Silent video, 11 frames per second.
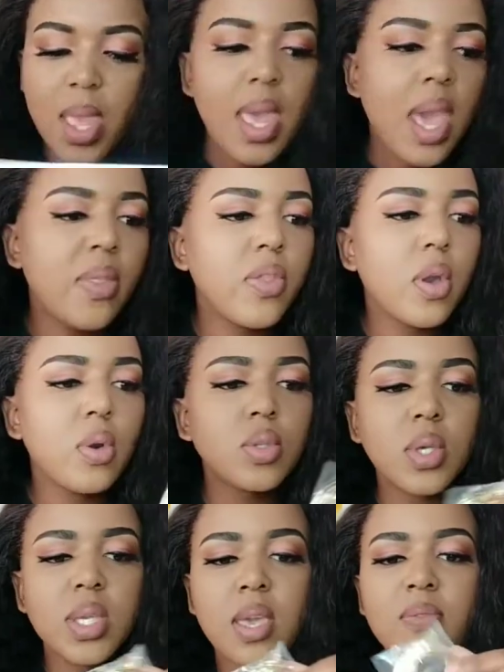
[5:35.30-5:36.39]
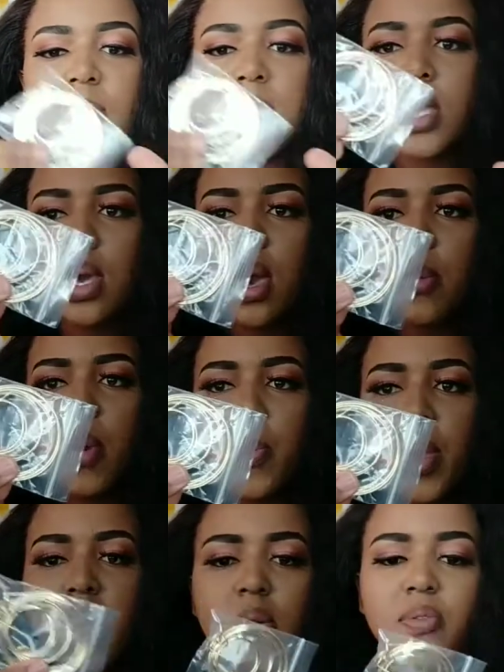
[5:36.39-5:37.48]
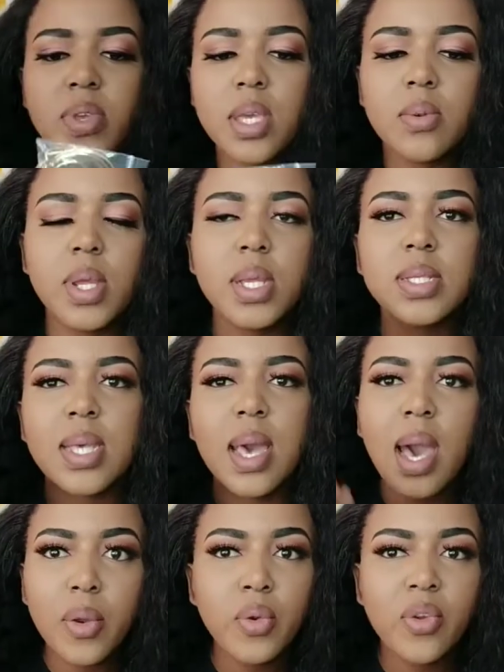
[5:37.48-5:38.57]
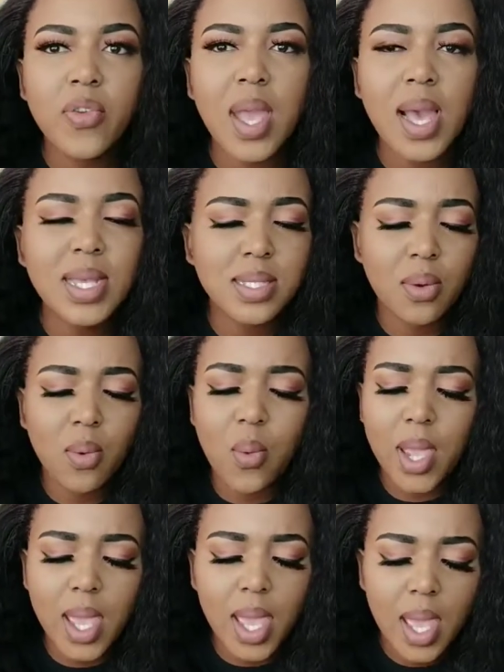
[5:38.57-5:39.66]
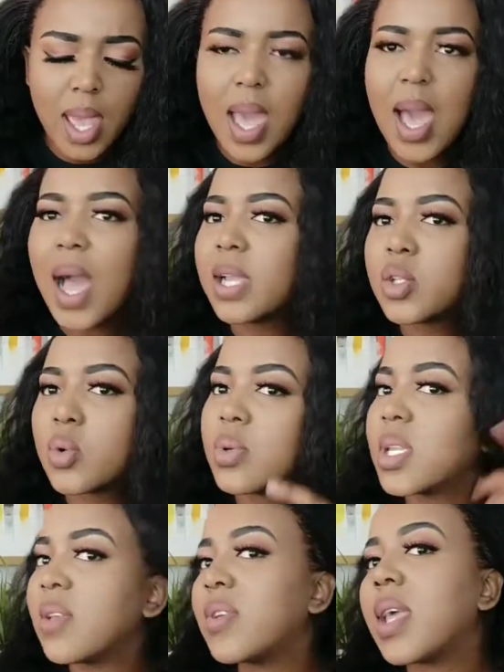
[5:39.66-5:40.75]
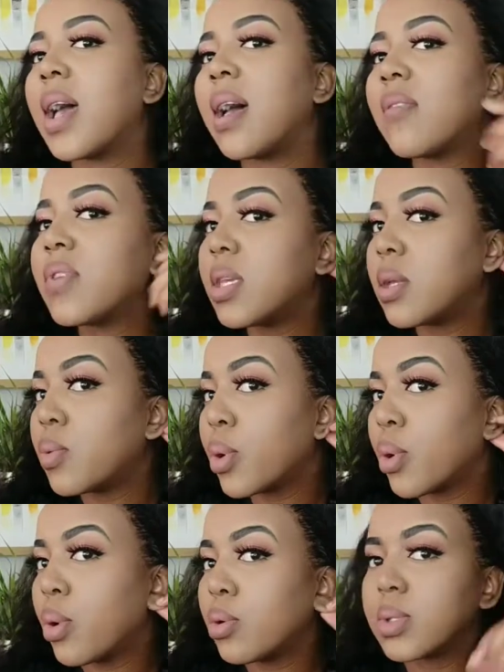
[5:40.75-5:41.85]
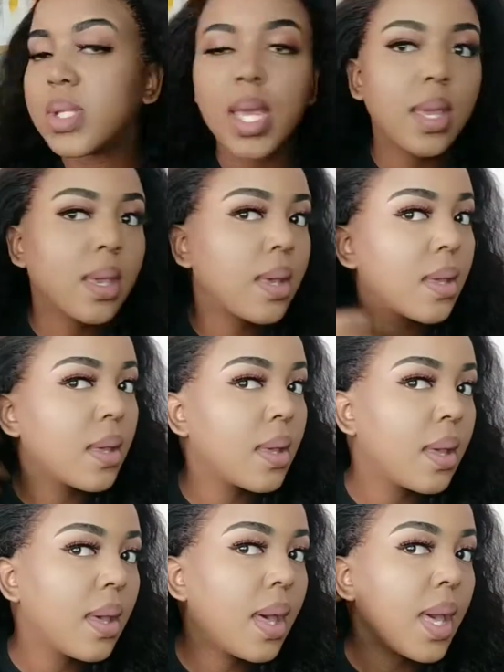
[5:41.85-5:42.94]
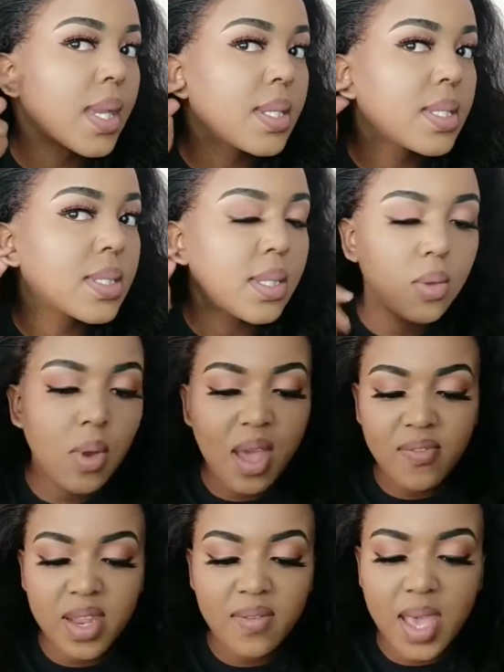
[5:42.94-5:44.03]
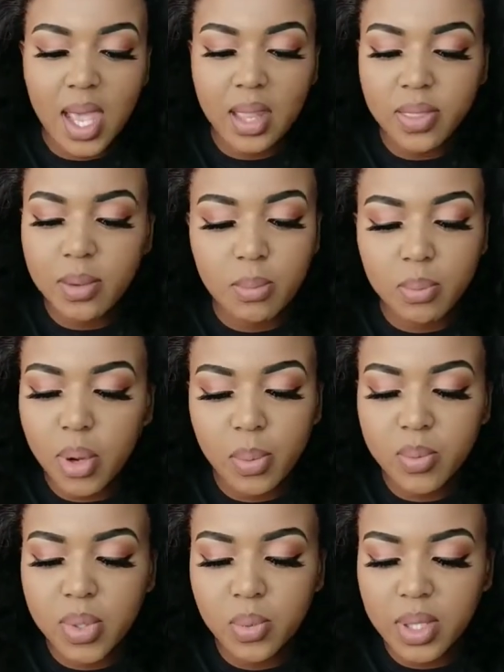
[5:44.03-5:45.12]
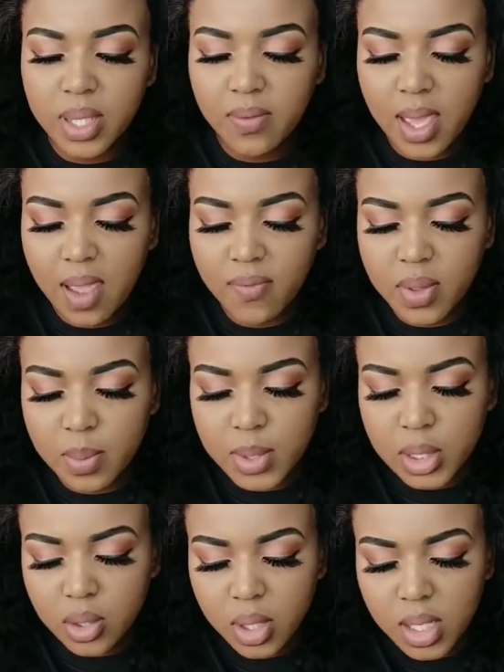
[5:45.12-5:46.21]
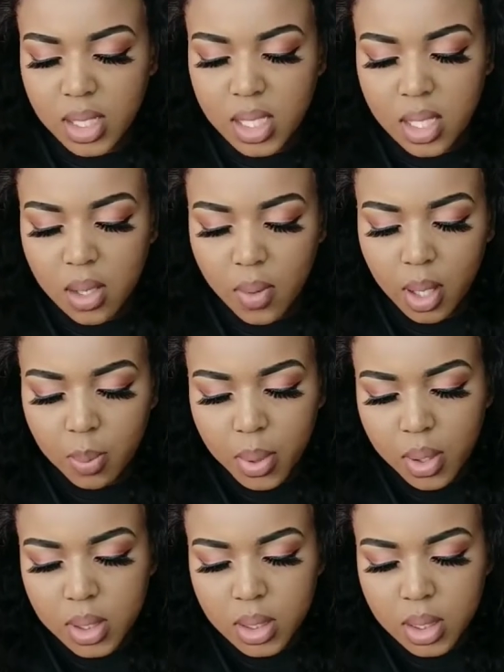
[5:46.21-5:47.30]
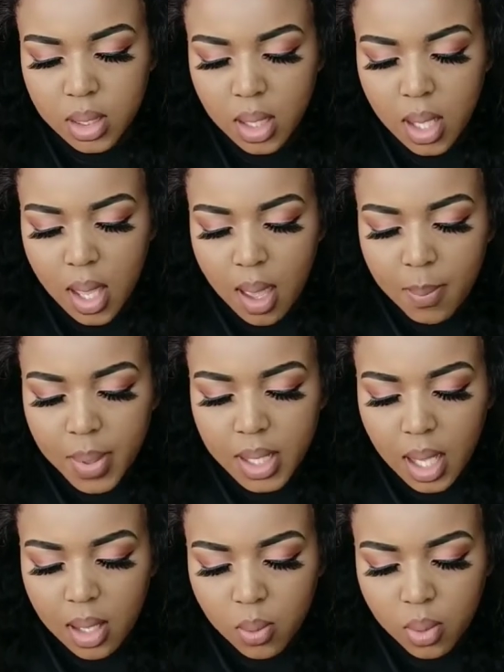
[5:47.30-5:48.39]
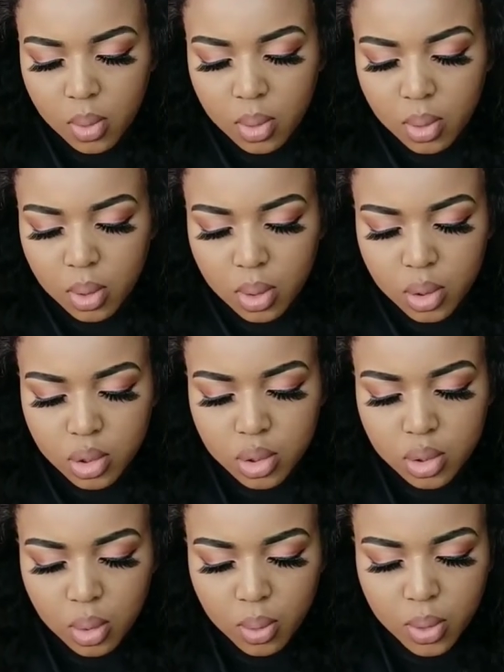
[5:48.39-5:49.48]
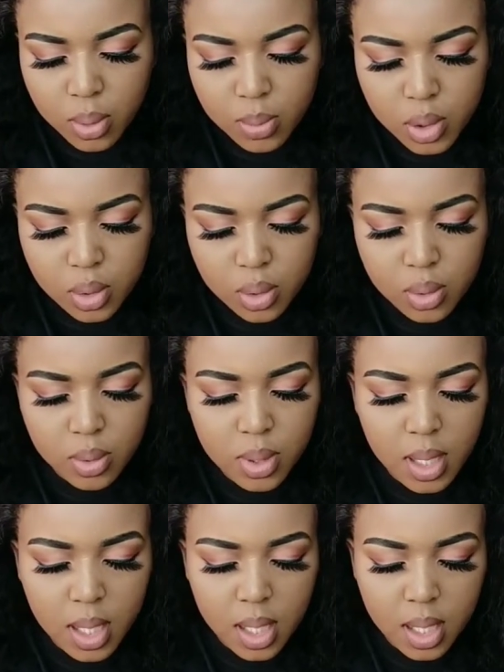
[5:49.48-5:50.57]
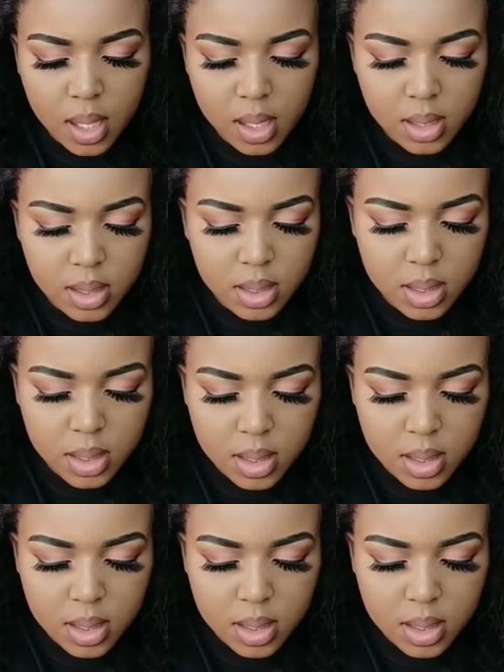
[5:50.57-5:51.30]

And then they also gave me a pair of earrings. I don't know if you guys are aware, I don't even have earring holes. Like, I'm gonna say, well, I've never had them, probably will never have them. I'm just not an earring person, but I will show them to you guys.